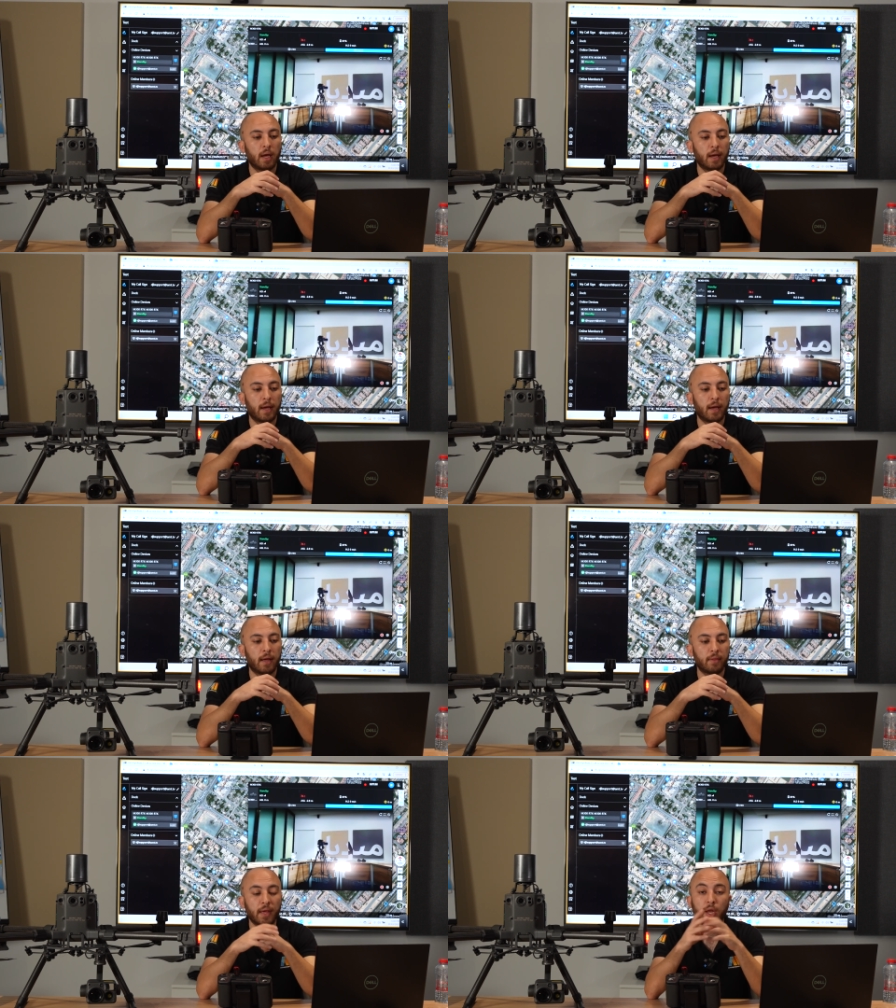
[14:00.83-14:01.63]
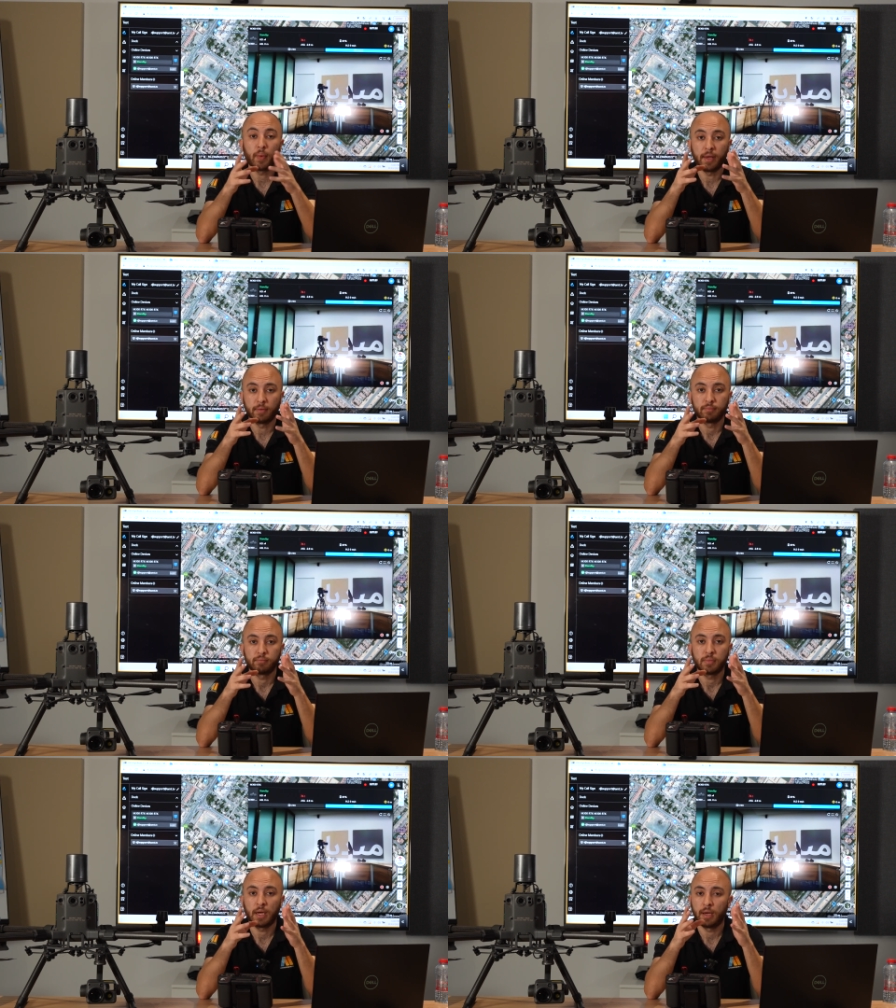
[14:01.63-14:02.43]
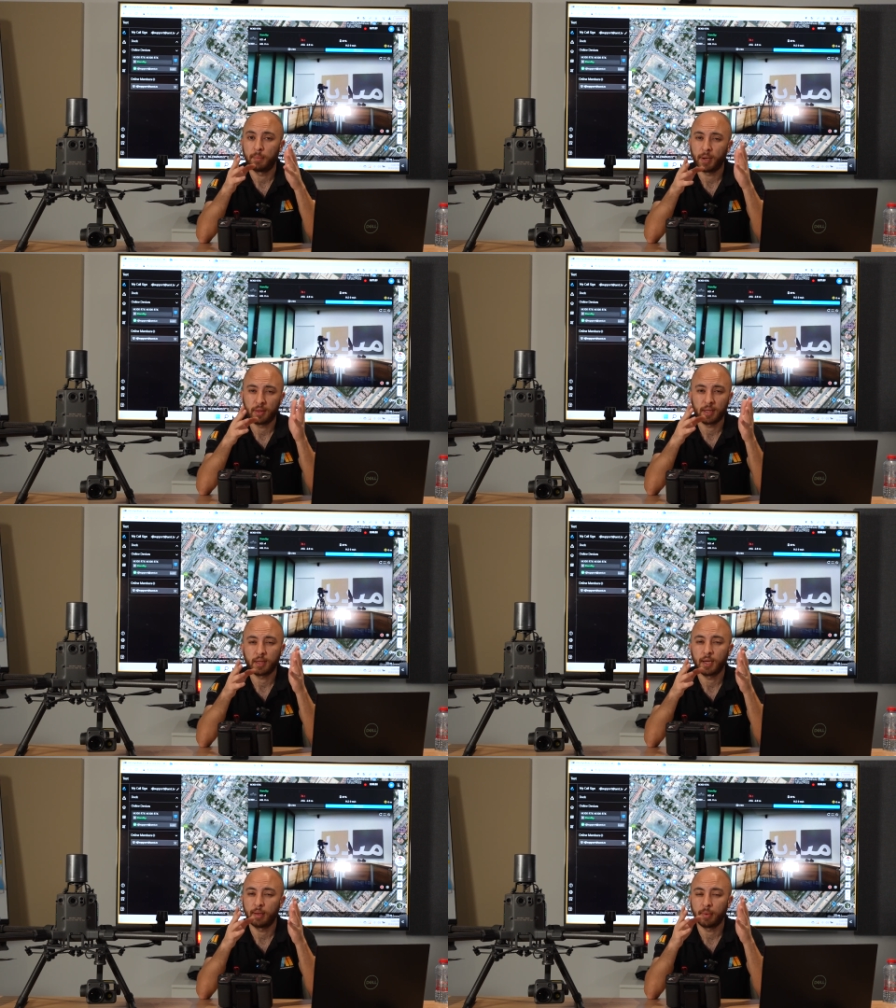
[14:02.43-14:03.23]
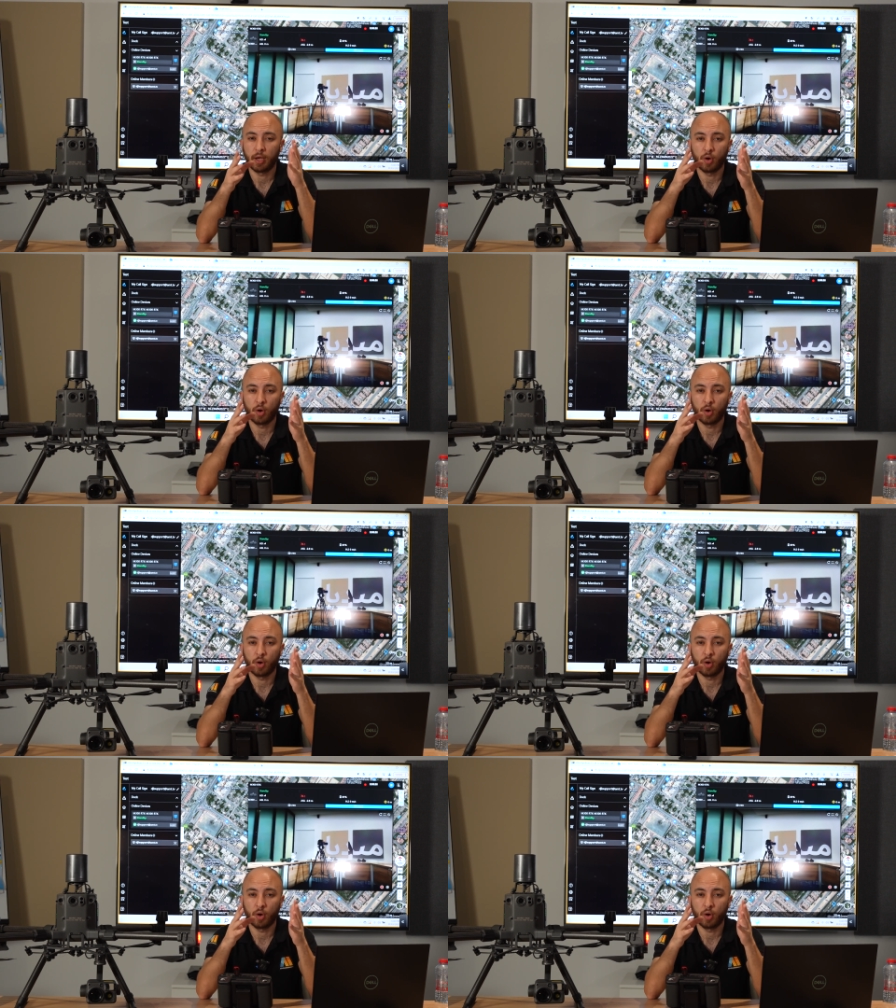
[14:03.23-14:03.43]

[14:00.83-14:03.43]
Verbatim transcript: And anyway, by that time, I